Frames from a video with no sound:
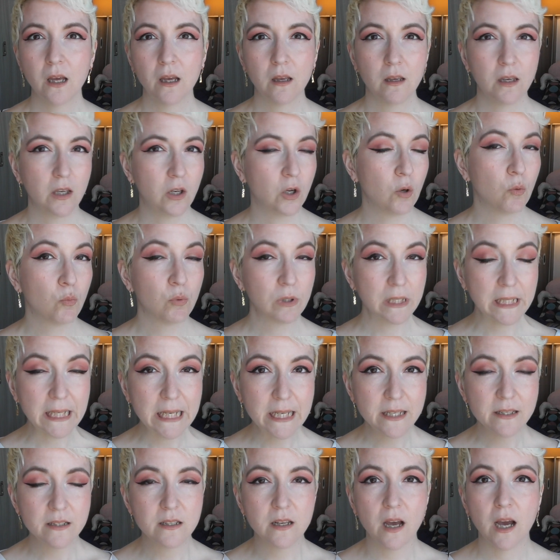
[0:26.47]

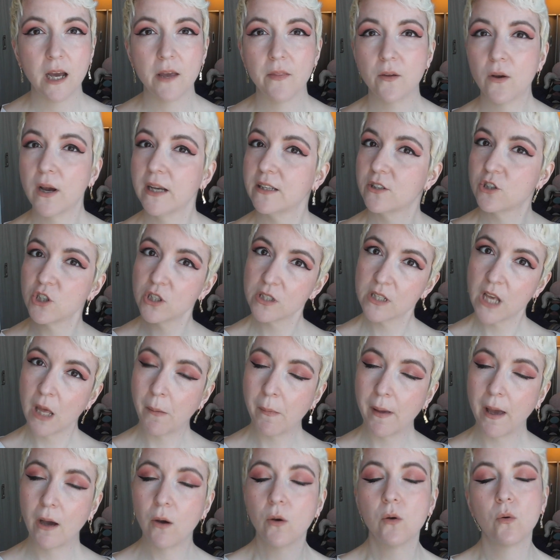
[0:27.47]
released, either has just come
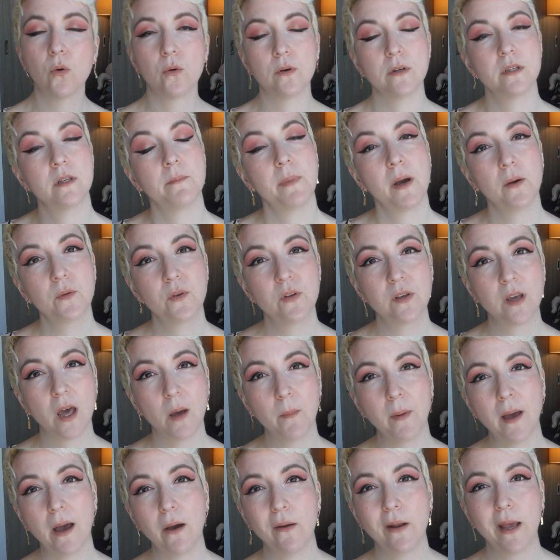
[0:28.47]
out or is about to come
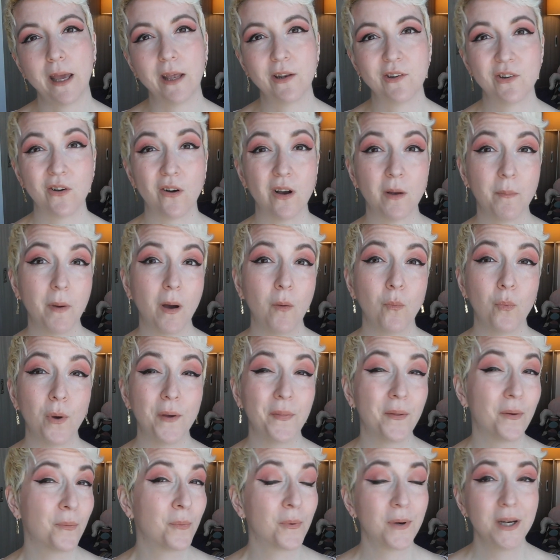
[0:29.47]
out, and talk about
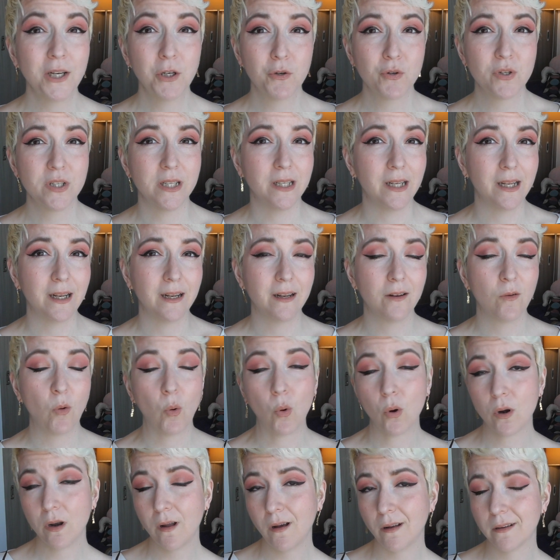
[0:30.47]
whether we're interested in it
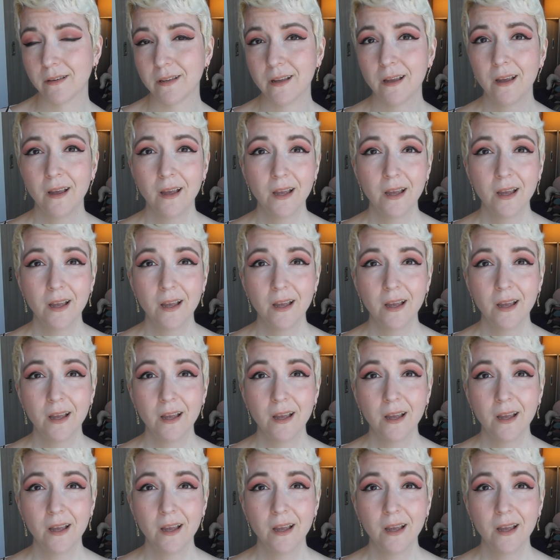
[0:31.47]
or not.